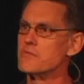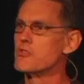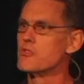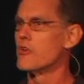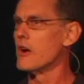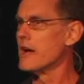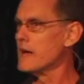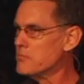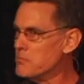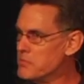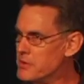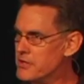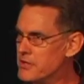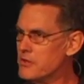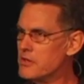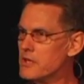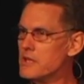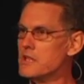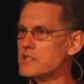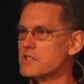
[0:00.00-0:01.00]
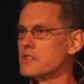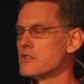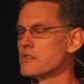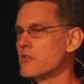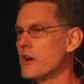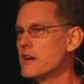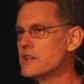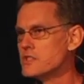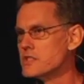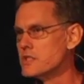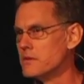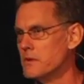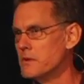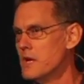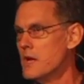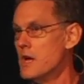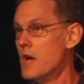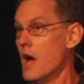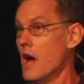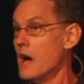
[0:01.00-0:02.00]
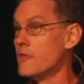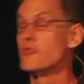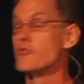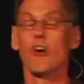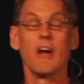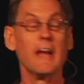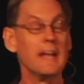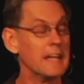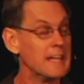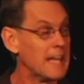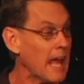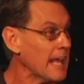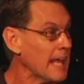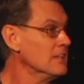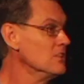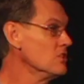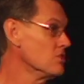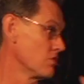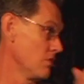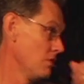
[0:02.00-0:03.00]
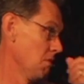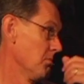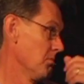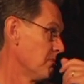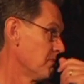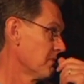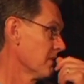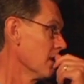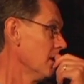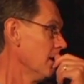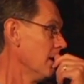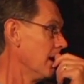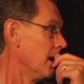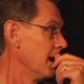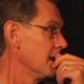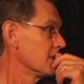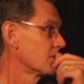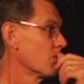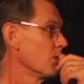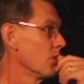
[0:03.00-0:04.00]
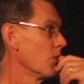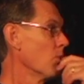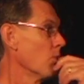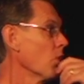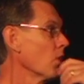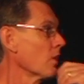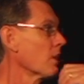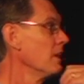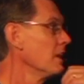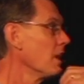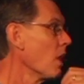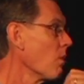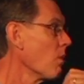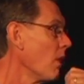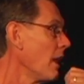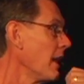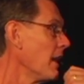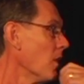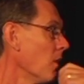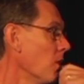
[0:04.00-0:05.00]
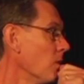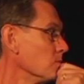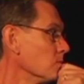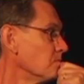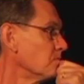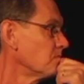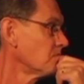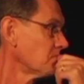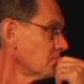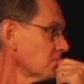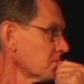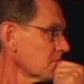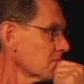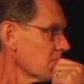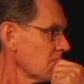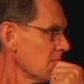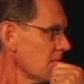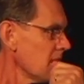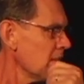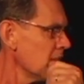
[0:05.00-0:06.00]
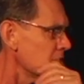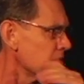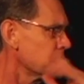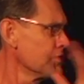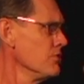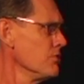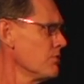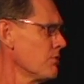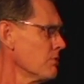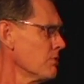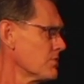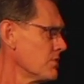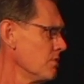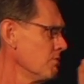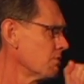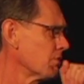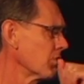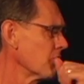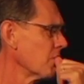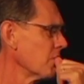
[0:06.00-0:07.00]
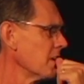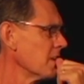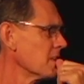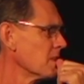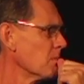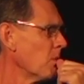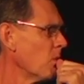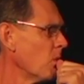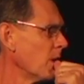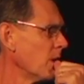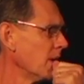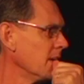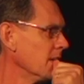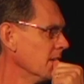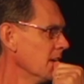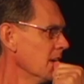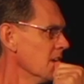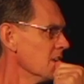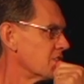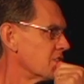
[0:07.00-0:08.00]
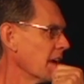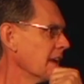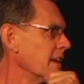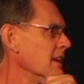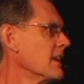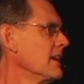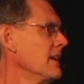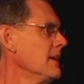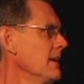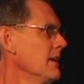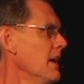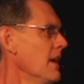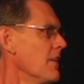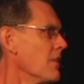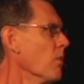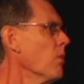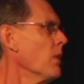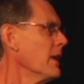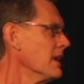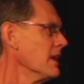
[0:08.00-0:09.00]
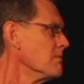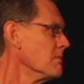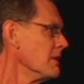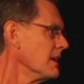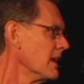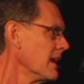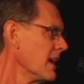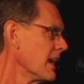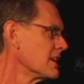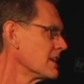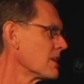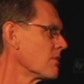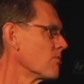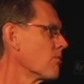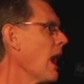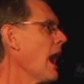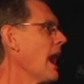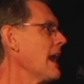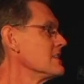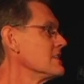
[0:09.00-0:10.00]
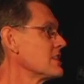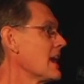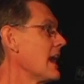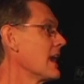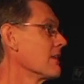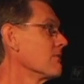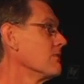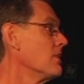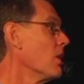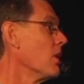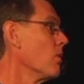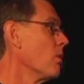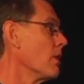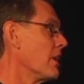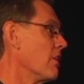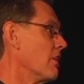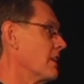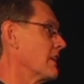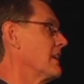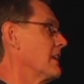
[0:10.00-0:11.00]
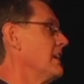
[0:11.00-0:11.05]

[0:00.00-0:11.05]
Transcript: of great beauty, it's a place of great danger. And as we're working our way home, 2:30 in the morning, suddenly the wind began to rise out of nowhere. It